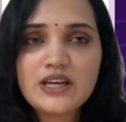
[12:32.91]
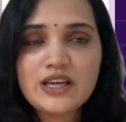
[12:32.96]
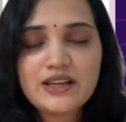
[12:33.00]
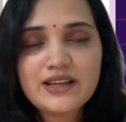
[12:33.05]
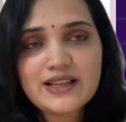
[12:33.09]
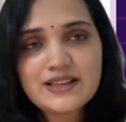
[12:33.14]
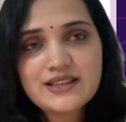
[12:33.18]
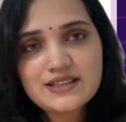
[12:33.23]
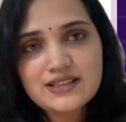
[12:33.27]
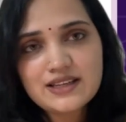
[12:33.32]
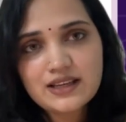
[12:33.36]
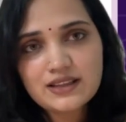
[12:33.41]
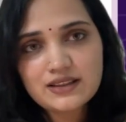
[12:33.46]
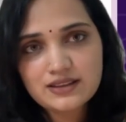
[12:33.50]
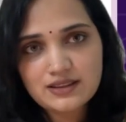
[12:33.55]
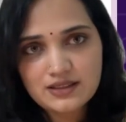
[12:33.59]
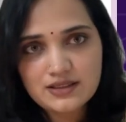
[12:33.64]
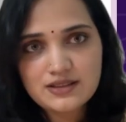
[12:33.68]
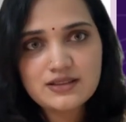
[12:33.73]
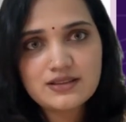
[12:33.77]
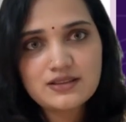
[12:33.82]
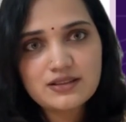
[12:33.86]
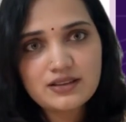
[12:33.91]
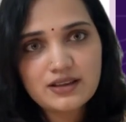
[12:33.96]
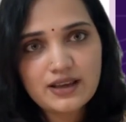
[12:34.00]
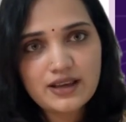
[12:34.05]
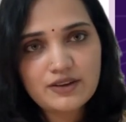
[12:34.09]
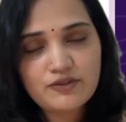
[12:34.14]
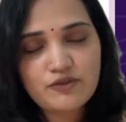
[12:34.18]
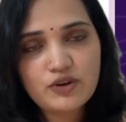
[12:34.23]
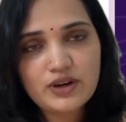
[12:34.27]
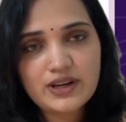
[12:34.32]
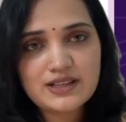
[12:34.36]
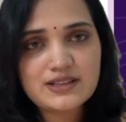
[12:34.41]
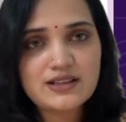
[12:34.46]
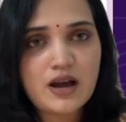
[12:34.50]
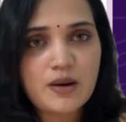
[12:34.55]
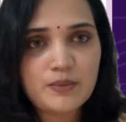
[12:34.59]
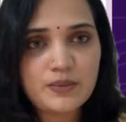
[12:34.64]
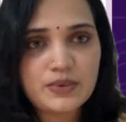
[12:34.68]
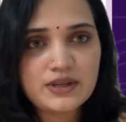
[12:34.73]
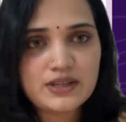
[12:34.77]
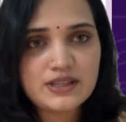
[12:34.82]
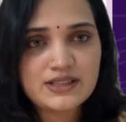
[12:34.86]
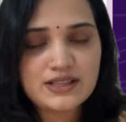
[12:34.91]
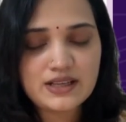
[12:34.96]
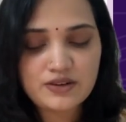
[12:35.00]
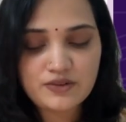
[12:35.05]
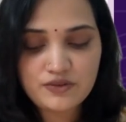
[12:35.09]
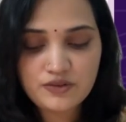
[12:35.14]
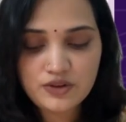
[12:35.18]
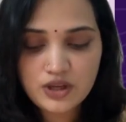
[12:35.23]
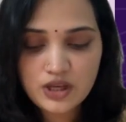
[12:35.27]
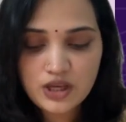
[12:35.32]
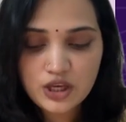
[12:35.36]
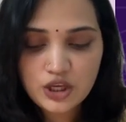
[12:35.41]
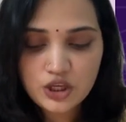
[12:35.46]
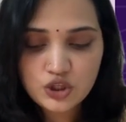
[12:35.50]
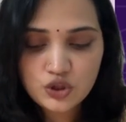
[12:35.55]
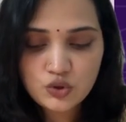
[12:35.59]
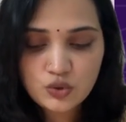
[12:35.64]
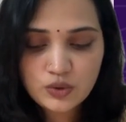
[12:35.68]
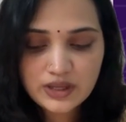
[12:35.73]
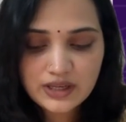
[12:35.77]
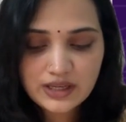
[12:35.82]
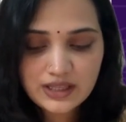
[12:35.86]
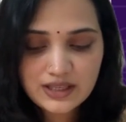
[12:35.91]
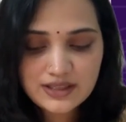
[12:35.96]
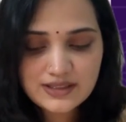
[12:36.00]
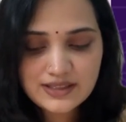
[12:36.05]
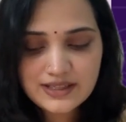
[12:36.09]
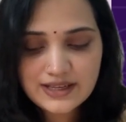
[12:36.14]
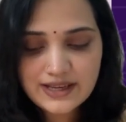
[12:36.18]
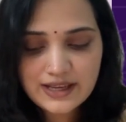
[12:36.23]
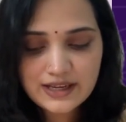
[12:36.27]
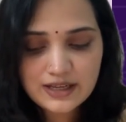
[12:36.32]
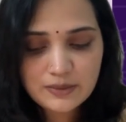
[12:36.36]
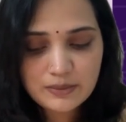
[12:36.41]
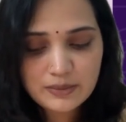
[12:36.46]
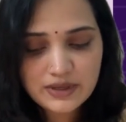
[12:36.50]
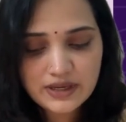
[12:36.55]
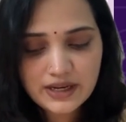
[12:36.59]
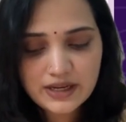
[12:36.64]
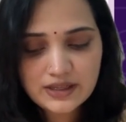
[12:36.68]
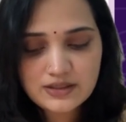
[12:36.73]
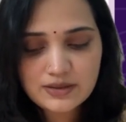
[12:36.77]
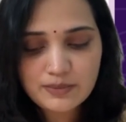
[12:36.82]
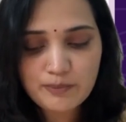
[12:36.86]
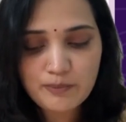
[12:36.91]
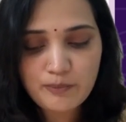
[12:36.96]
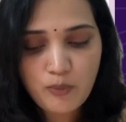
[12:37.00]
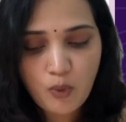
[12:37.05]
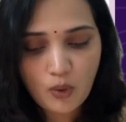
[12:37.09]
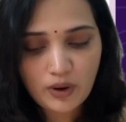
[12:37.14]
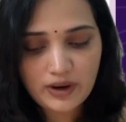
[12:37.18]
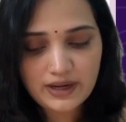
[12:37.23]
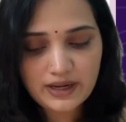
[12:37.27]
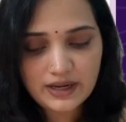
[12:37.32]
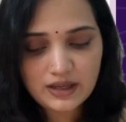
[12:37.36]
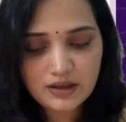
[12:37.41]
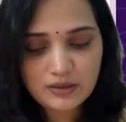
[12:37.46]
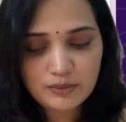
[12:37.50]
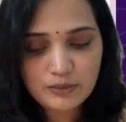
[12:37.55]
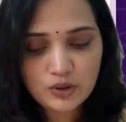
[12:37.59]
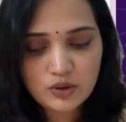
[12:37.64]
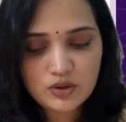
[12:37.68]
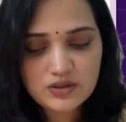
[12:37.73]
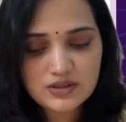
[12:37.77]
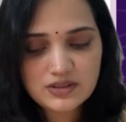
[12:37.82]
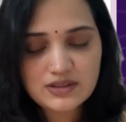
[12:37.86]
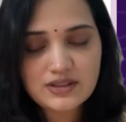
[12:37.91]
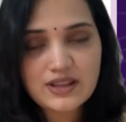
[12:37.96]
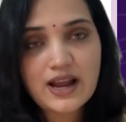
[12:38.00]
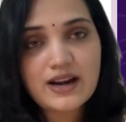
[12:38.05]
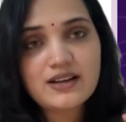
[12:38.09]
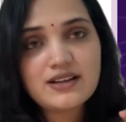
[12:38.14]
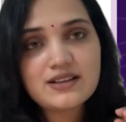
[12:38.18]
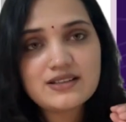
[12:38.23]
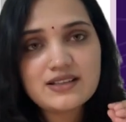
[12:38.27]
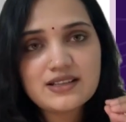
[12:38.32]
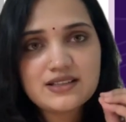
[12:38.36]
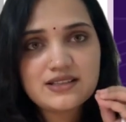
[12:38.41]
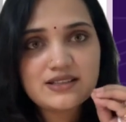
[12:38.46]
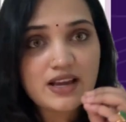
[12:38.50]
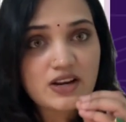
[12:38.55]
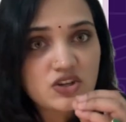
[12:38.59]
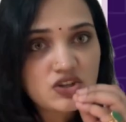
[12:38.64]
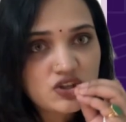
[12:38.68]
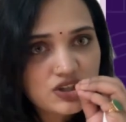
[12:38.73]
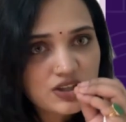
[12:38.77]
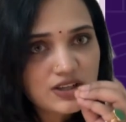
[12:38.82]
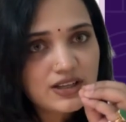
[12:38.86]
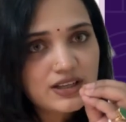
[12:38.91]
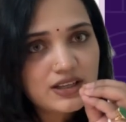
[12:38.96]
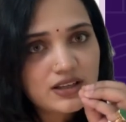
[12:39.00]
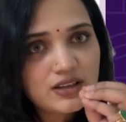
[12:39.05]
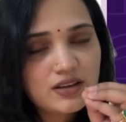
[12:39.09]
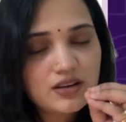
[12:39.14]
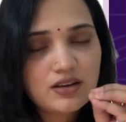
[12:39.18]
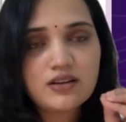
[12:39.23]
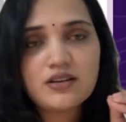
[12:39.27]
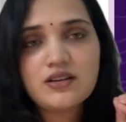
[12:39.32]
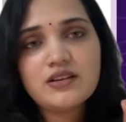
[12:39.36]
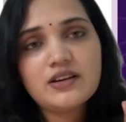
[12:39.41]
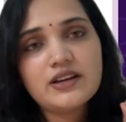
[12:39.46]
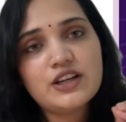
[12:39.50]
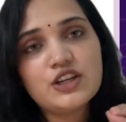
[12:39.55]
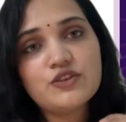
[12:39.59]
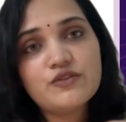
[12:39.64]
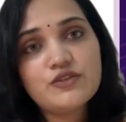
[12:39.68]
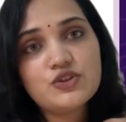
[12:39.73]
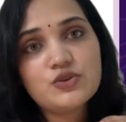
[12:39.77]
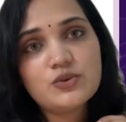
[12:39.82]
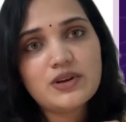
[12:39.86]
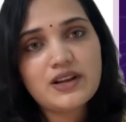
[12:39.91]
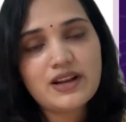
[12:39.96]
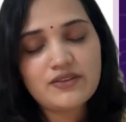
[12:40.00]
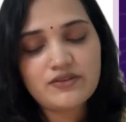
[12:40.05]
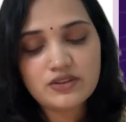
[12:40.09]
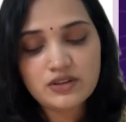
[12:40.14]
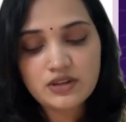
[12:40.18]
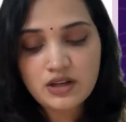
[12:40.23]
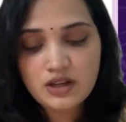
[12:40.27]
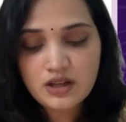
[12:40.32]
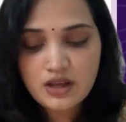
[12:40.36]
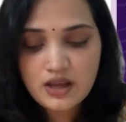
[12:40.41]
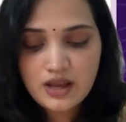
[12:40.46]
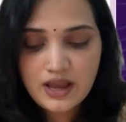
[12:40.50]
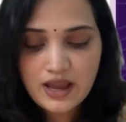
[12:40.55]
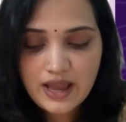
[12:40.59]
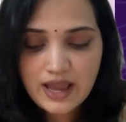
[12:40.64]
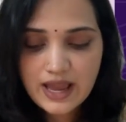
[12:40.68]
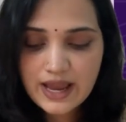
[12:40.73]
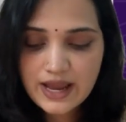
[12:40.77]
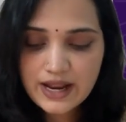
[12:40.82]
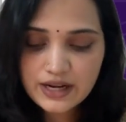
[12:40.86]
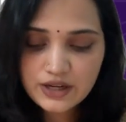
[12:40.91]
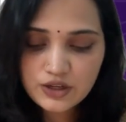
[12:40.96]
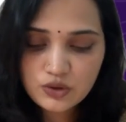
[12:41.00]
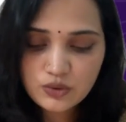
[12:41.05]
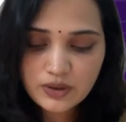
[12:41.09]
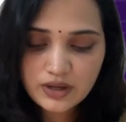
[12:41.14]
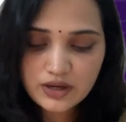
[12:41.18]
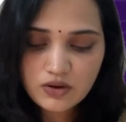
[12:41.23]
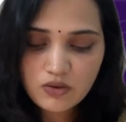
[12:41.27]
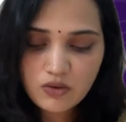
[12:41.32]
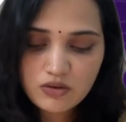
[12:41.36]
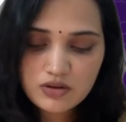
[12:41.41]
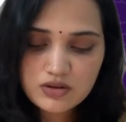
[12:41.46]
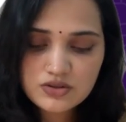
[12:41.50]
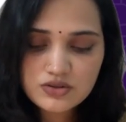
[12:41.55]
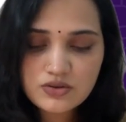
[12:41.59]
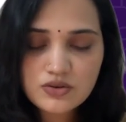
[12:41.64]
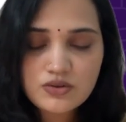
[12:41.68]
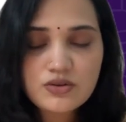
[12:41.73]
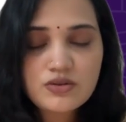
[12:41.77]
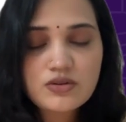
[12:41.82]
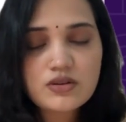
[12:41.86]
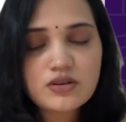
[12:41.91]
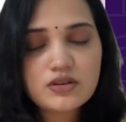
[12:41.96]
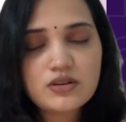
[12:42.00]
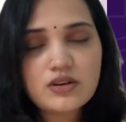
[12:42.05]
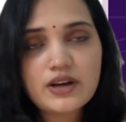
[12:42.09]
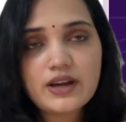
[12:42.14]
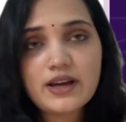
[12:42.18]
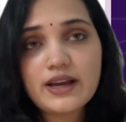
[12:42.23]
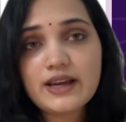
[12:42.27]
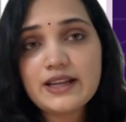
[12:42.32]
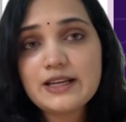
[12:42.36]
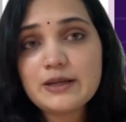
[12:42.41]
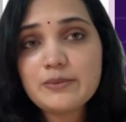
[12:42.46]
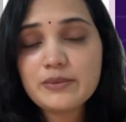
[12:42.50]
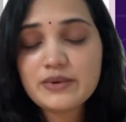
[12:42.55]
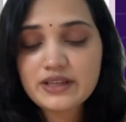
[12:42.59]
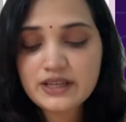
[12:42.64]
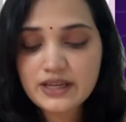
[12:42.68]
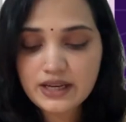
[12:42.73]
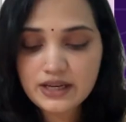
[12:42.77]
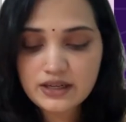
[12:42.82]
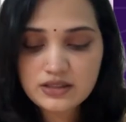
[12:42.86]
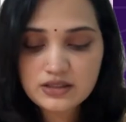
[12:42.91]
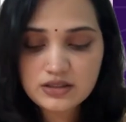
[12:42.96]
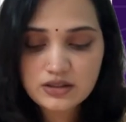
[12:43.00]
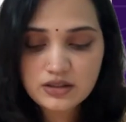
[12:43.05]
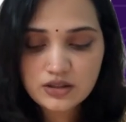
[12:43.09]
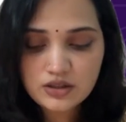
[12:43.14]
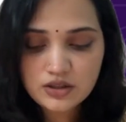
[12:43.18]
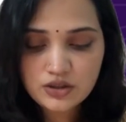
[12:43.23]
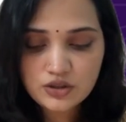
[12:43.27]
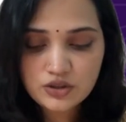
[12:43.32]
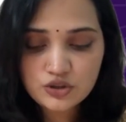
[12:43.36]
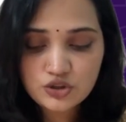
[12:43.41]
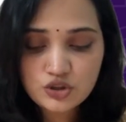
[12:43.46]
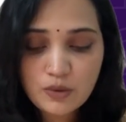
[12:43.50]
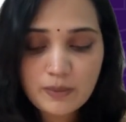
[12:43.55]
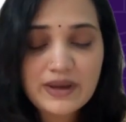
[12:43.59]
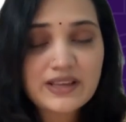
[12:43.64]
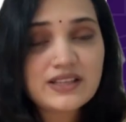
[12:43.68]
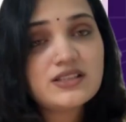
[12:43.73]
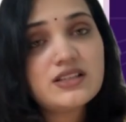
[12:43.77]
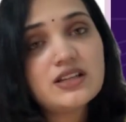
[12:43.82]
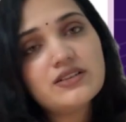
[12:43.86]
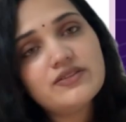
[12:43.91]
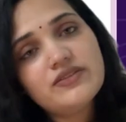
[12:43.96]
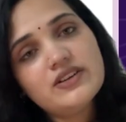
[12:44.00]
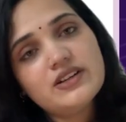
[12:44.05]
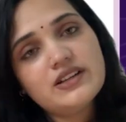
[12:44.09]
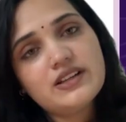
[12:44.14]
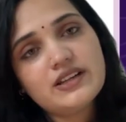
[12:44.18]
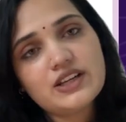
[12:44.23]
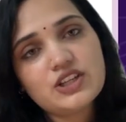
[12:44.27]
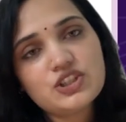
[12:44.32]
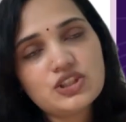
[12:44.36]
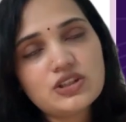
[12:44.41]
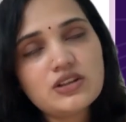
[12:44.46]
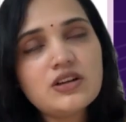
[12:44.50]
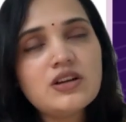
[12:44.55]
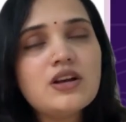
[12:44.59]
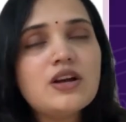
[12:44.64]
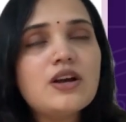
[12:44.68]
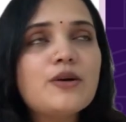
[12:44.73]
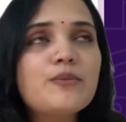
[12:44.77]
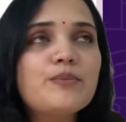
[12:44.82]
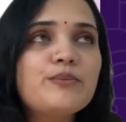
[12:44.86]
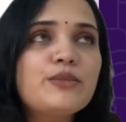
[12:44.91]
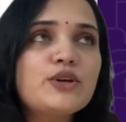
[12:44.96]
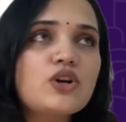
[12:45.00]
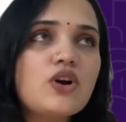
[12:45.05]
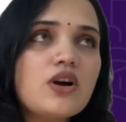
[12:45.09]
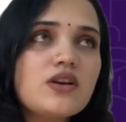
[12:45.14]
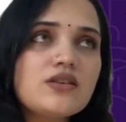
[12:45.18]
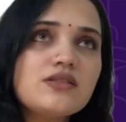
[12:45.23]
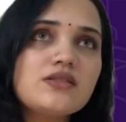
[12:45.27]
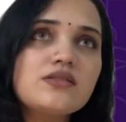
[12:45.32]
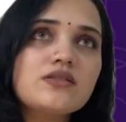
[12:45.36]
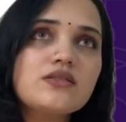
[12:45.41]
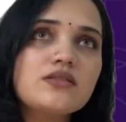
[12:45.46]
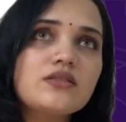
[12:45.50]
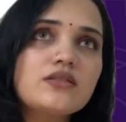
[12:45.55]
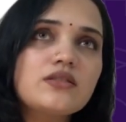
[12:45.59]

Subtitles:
Let's take this for example itself. You can easily eliminate boiling because that is essentially an individual level, and you can also eliminate domestic filtration because